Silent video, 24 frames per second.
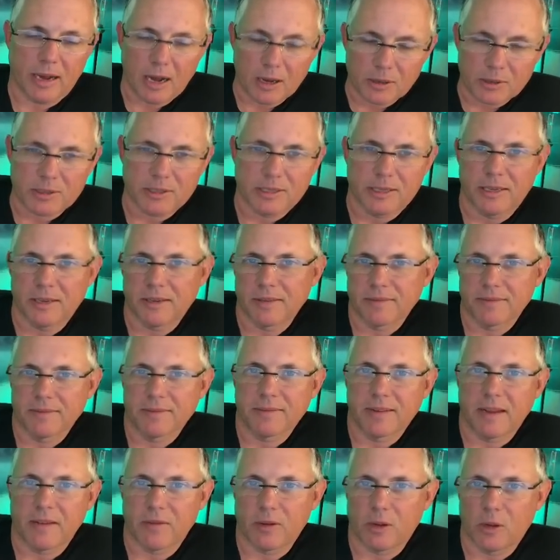I'll see you.
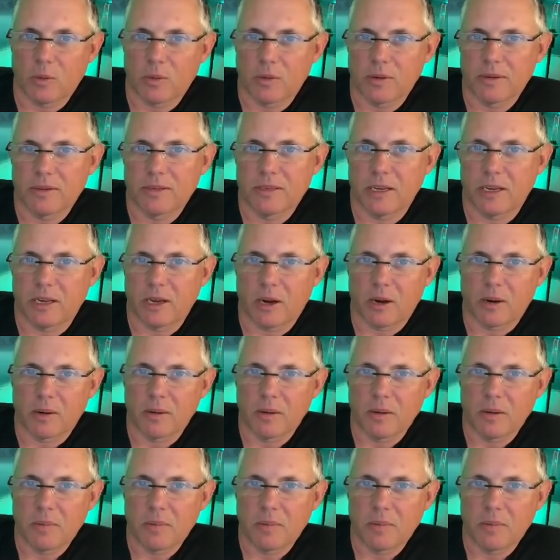Have a good one. Take care.